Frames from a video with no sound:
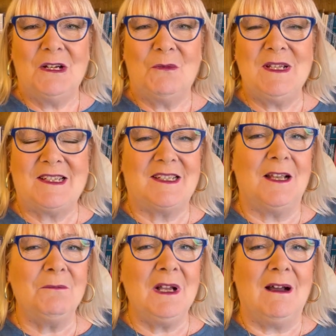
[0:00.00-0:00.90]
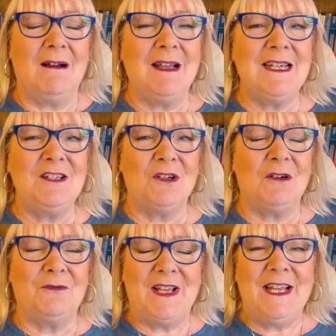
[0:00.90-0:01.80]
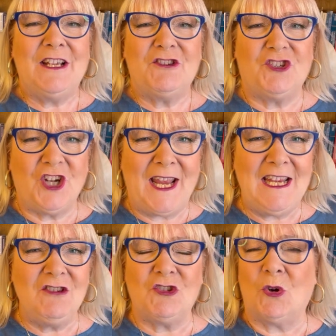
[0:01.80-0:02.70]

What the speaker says: with some kind of change